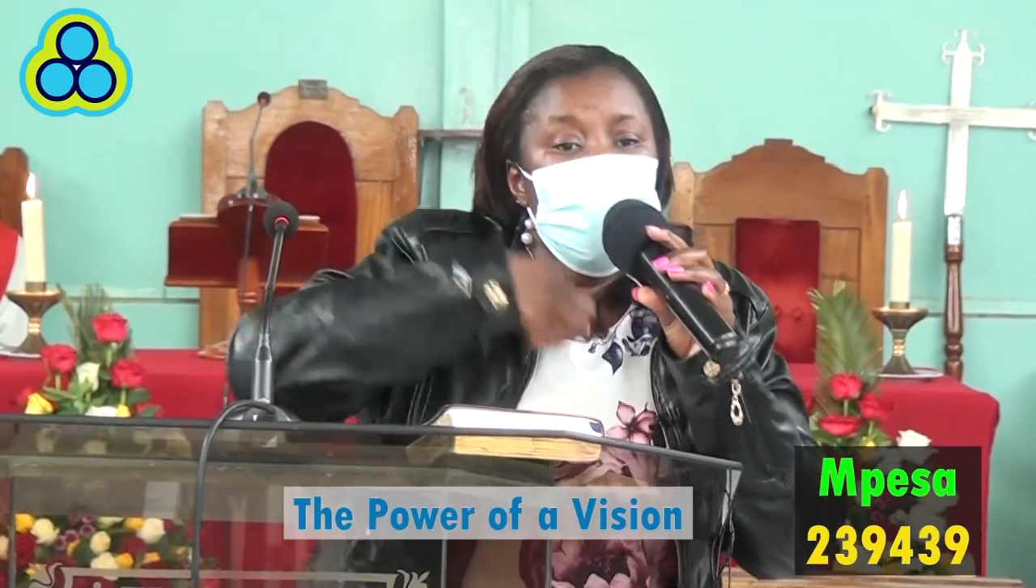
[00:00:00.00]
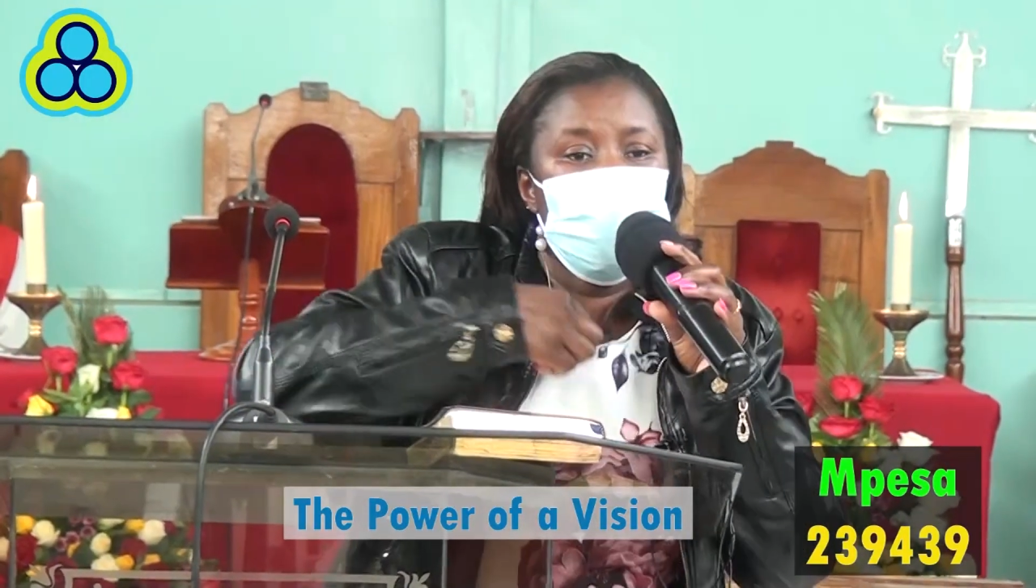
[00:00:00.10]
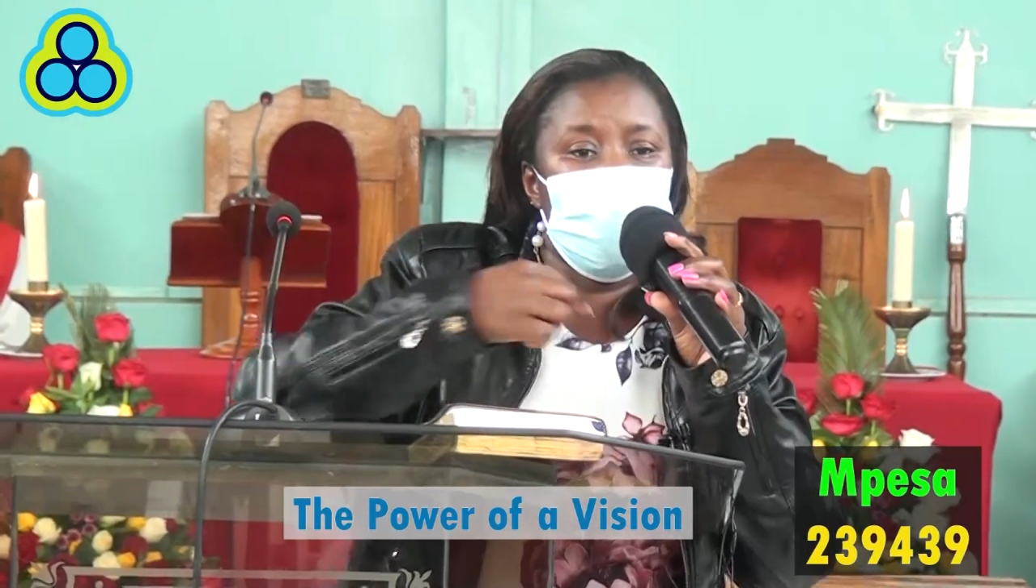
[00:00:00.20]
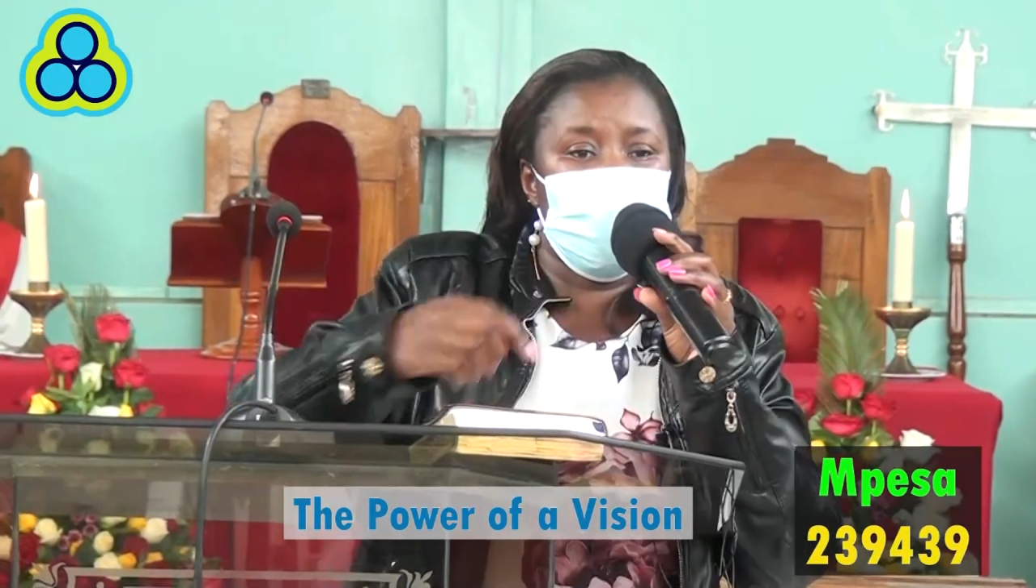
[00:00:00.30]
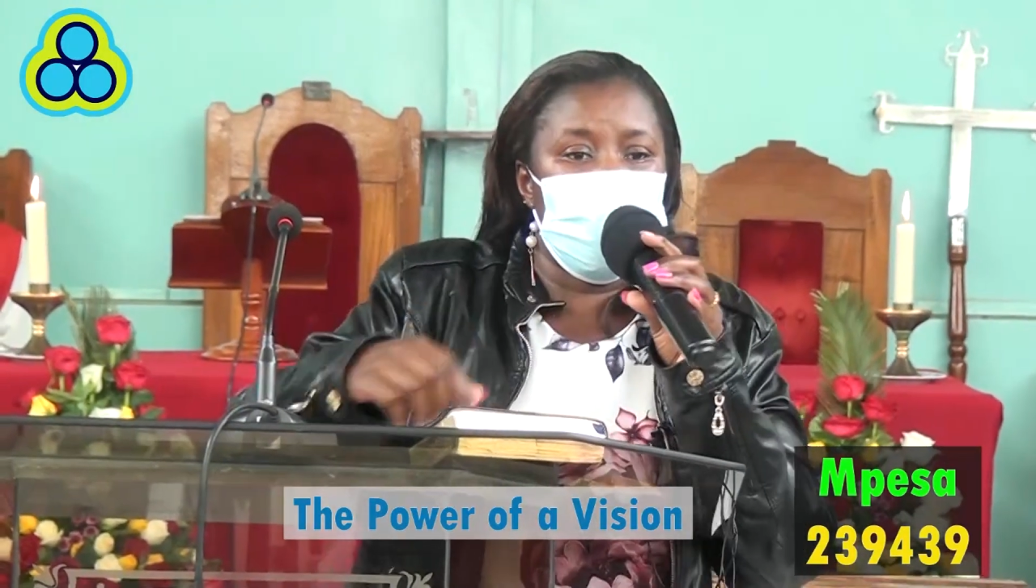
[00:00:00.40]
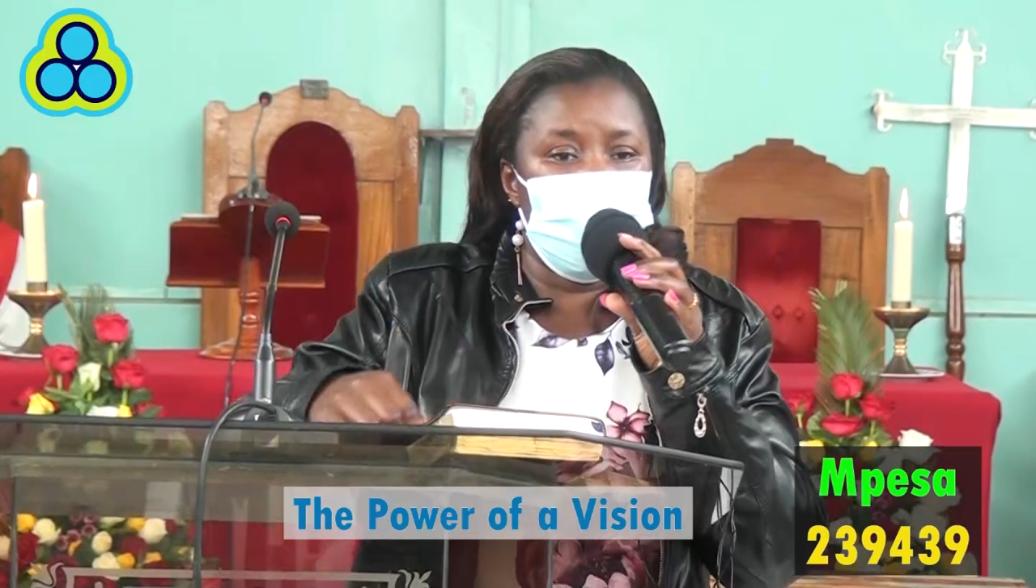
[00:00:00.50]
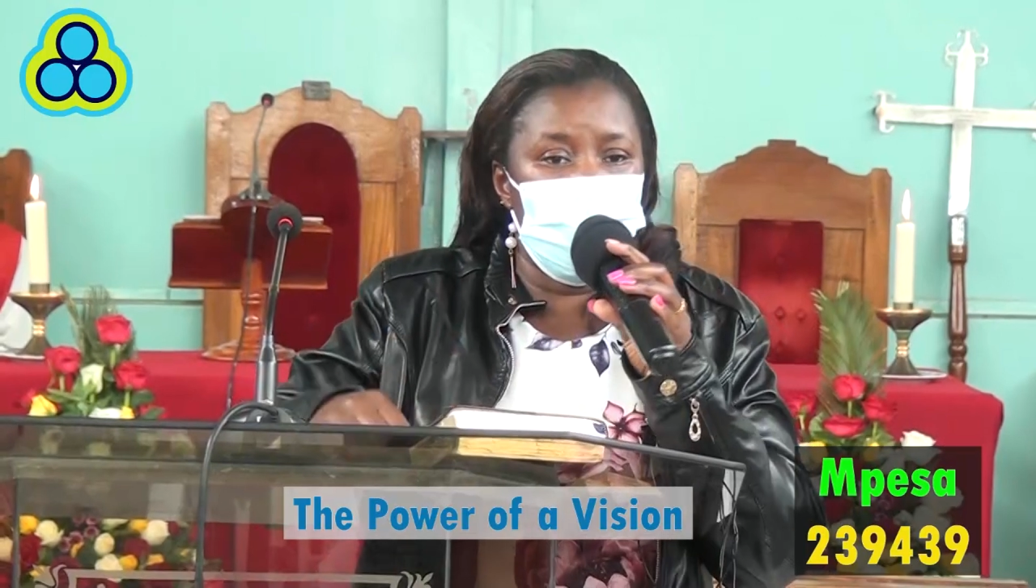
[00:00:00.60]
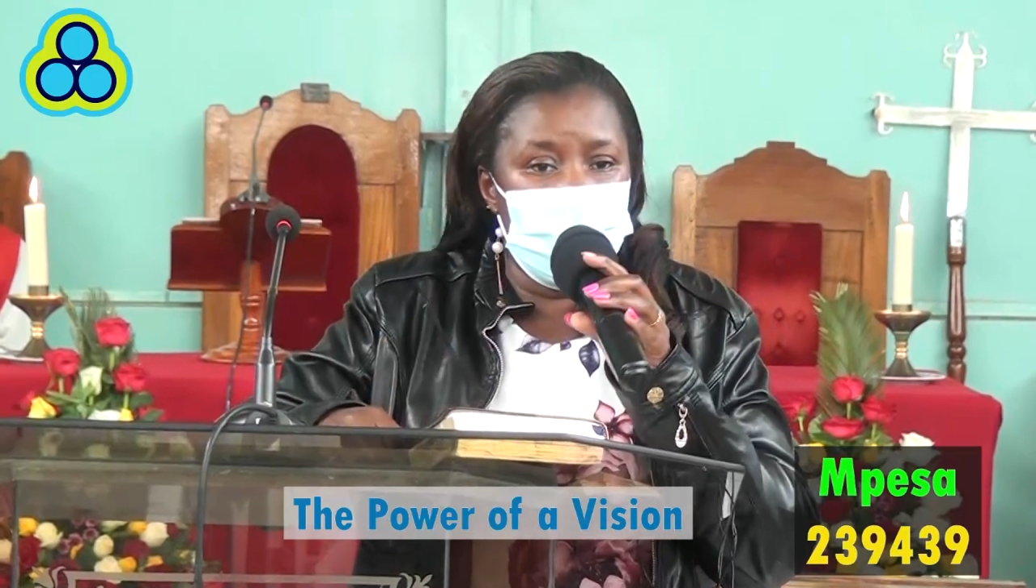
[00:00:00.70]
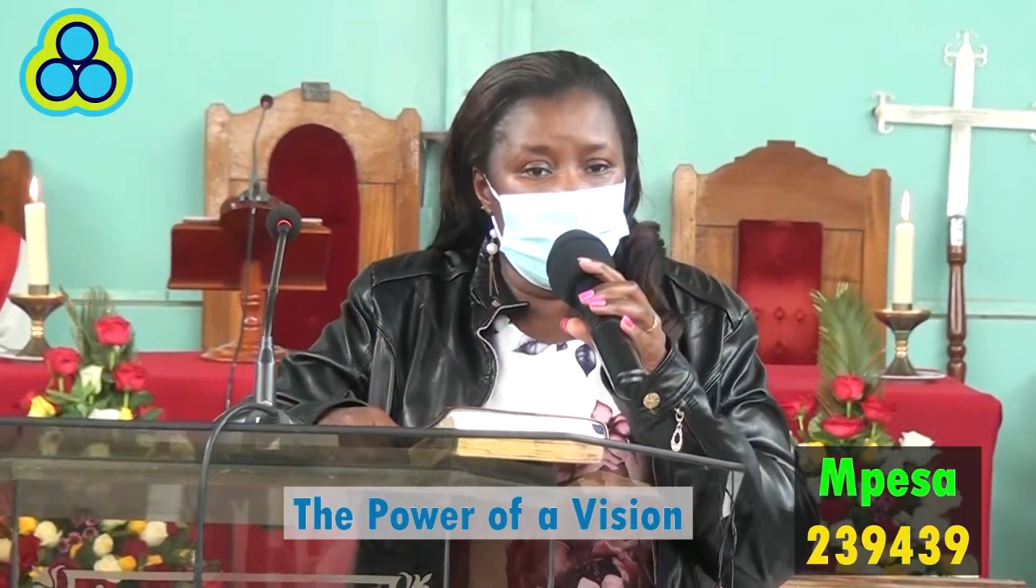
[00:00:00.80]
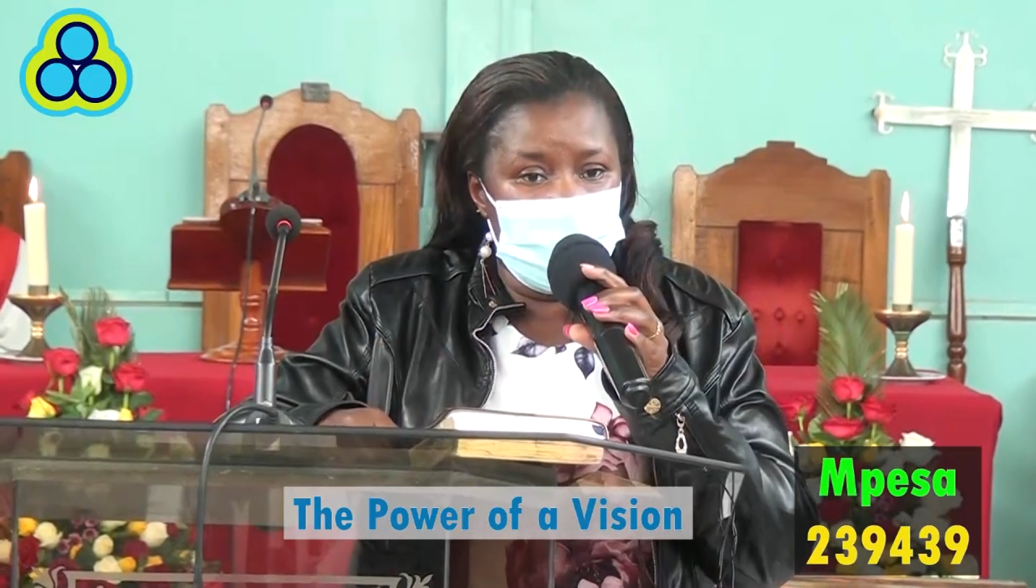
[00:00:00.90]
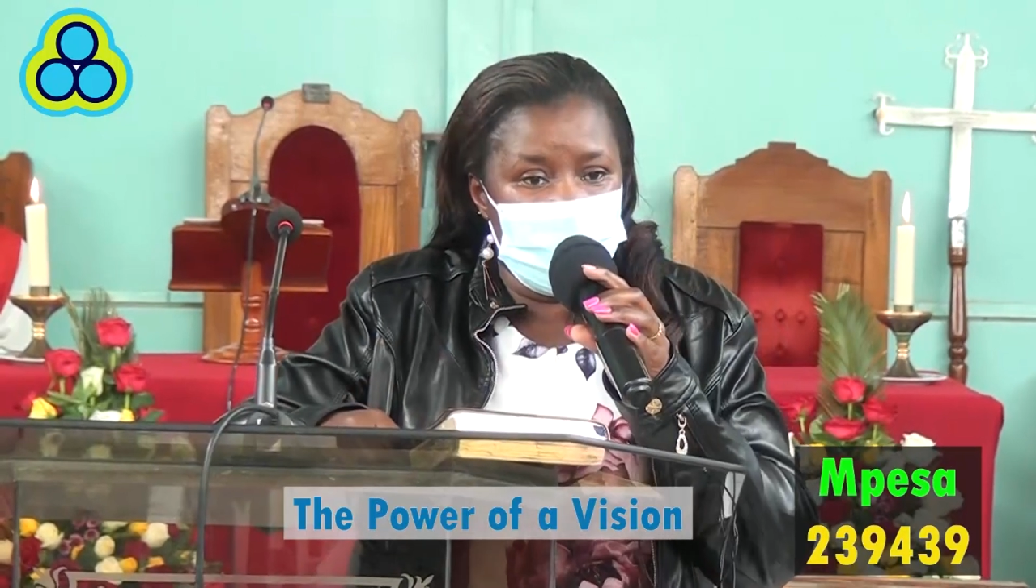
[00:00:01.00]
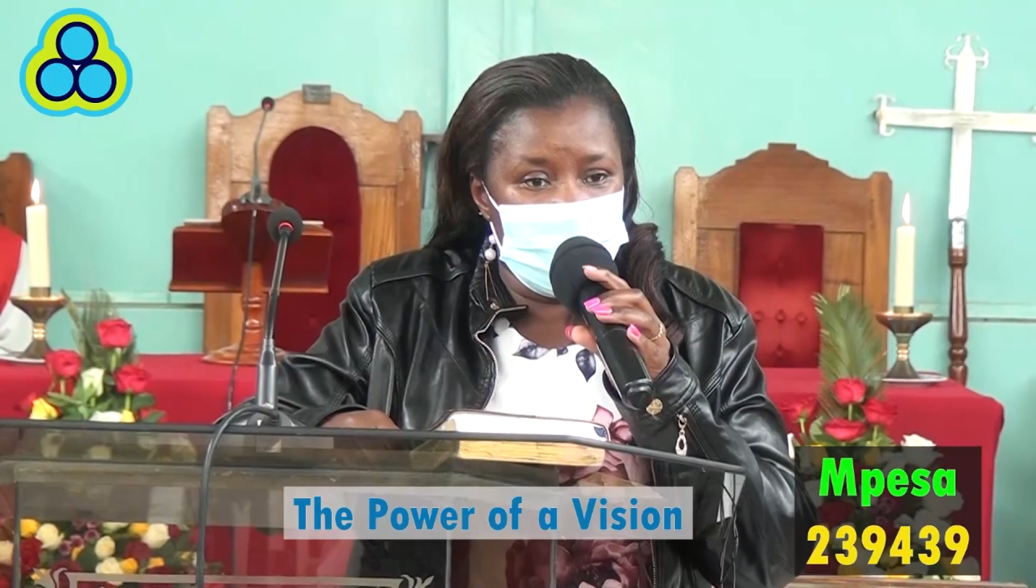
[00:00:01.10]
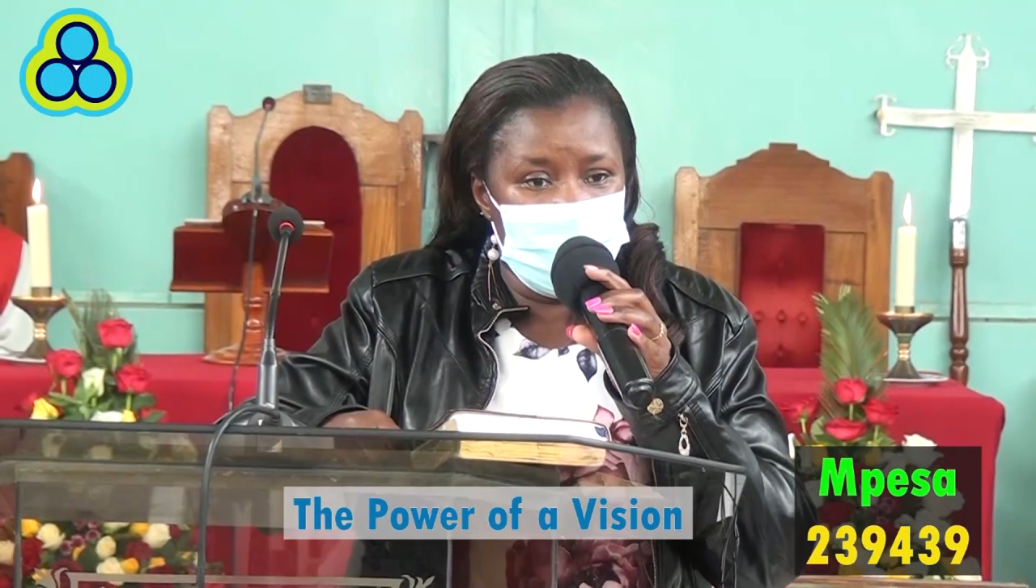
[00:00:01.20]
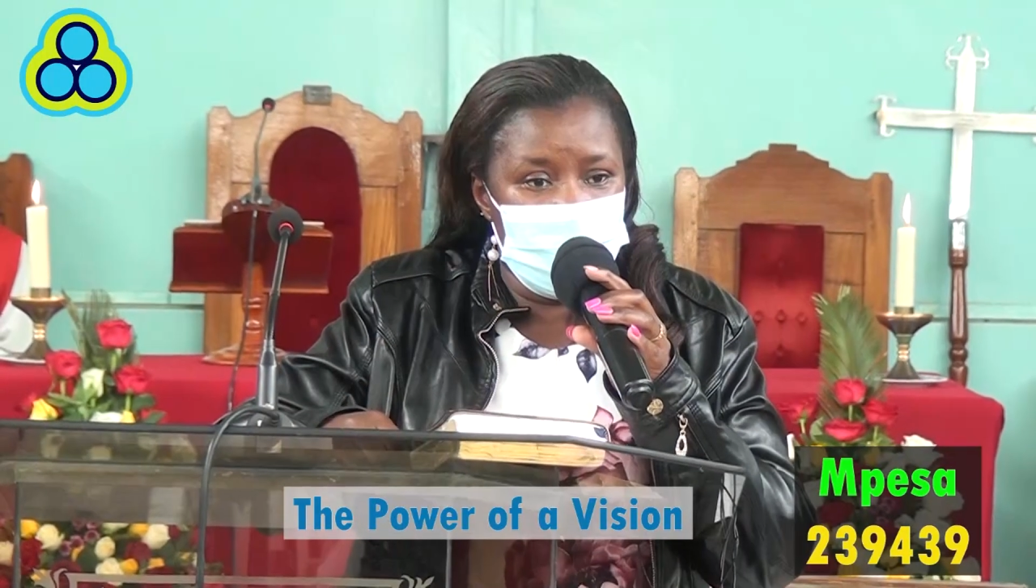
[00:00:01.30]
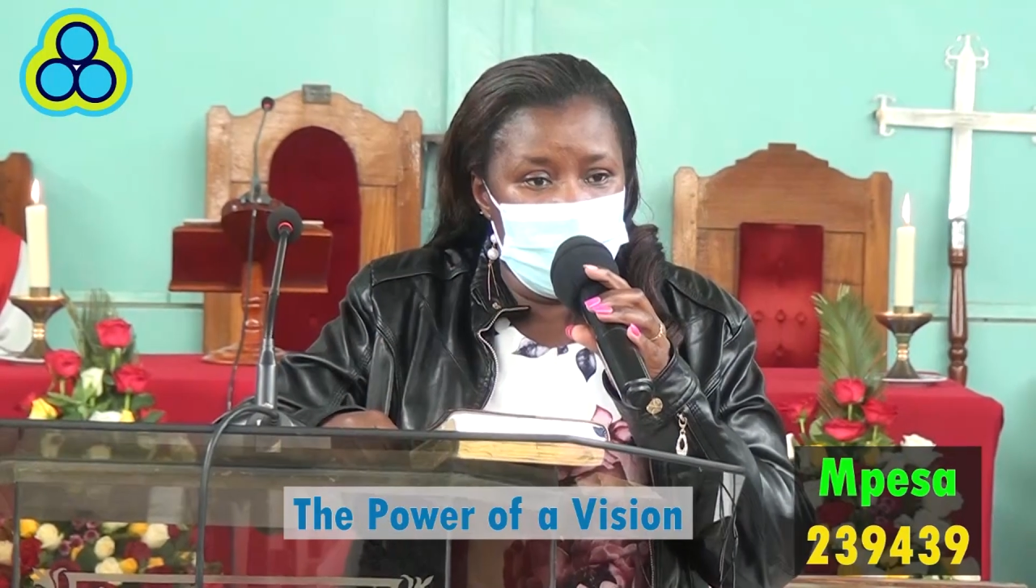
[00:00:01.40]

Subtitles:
you yourself you will get?